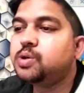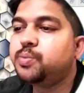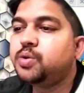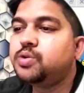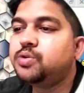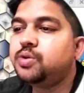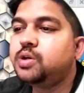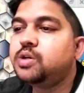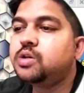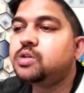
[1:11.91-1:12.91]
So suppose
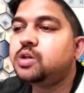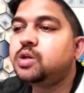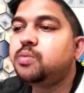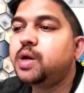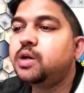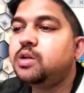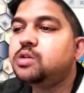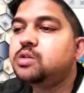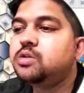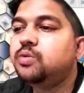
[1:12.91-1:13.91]
you are interested in
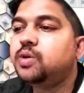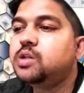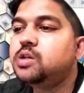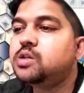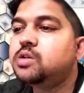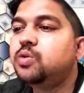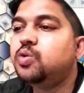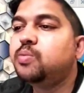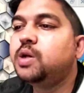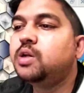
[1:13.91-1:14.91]
metals, you can
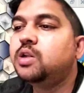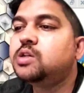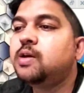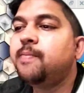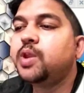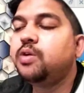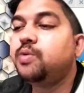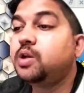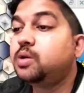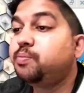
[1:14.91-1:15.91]
just go to metals.
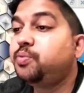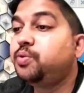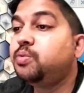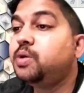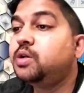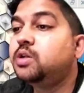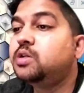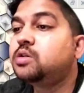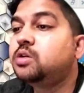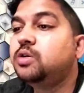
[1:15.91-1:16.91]
You want a pure
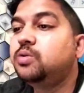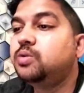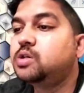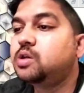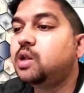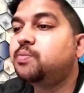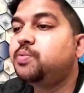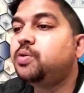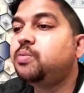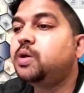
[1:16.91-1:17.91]
metals, you can
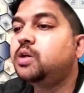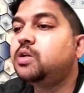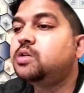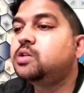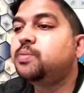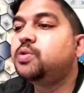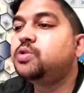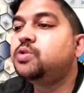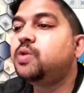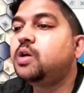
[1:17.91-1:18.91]
select pure metals.
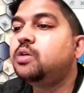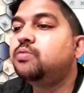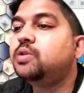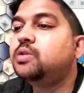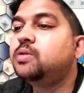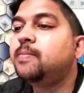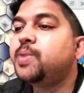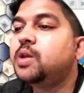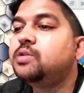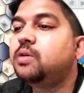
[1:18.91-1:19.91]
Suppose you want one
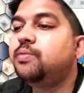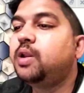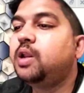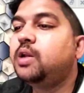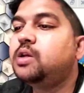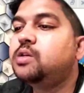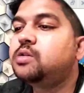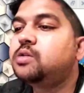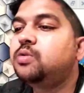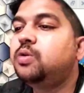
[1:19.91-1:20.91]
silver
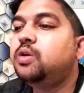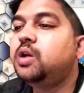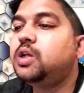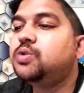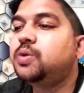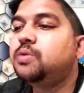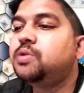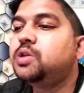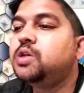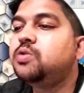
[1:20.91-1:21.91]
lattice, gold lattice,
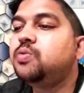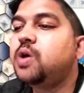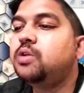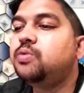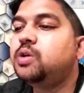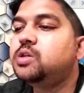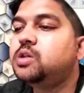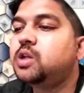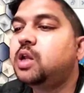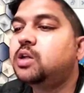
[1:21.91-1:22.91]
whatever thing you want, you
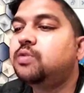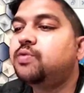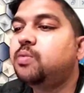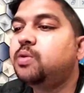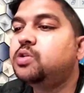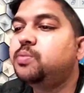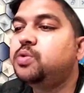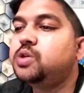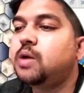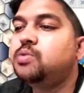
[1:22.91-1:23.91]
can just select it from
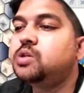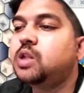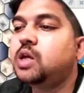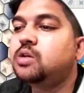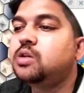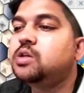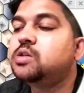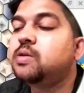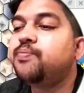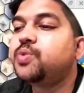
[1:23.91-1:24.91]
here. Suppose I am just
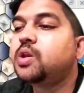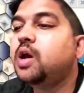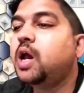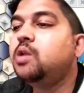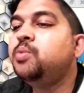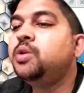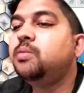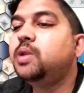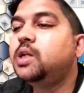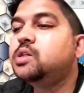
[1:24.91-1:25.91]
selecting this
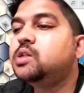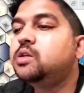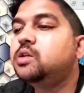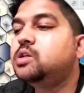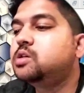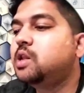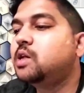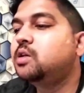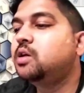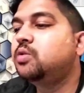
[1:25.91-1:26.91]
aluminium lattice here,
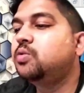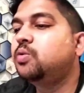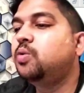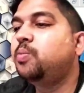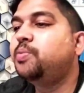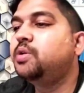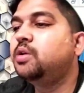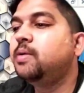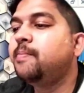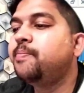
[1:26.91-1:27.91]
just select it,
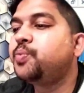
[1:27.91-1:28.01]
open.